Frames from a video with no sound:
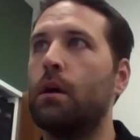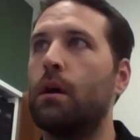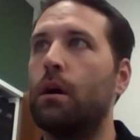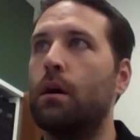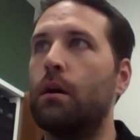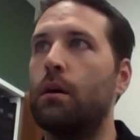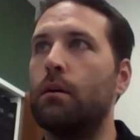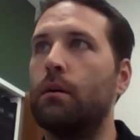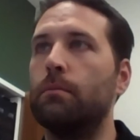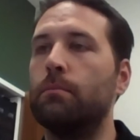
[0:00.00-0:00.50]

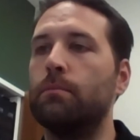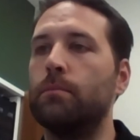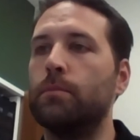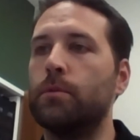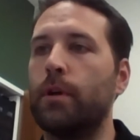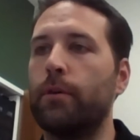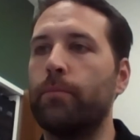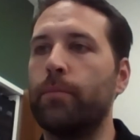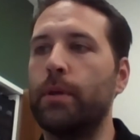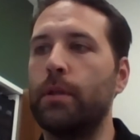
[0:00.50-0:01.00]

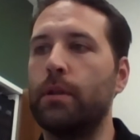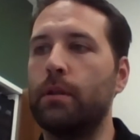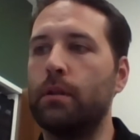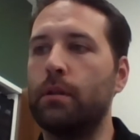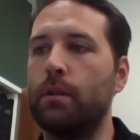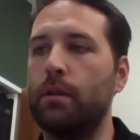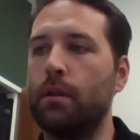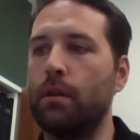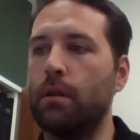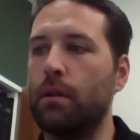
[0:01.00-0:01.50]
So I've
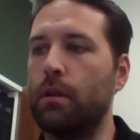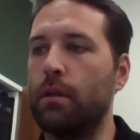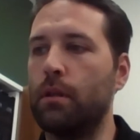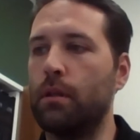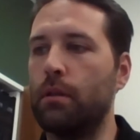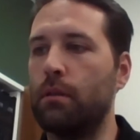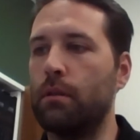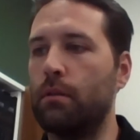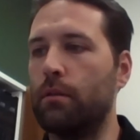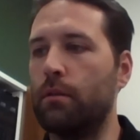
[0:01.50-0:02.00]
been
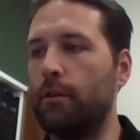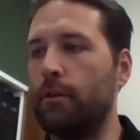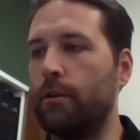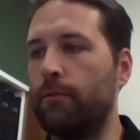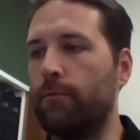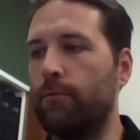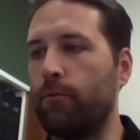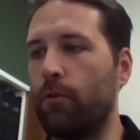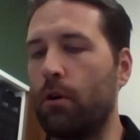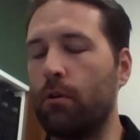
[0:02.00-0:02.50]
in the
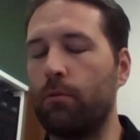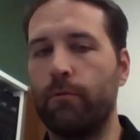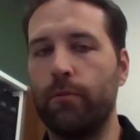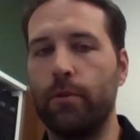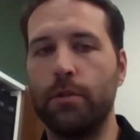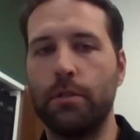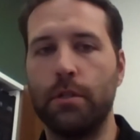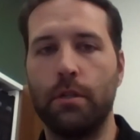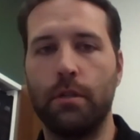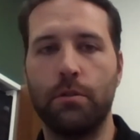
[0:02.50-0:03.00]
fraud
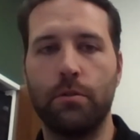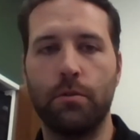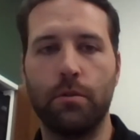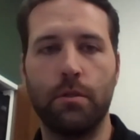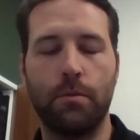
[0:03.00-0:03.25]
prevention industry,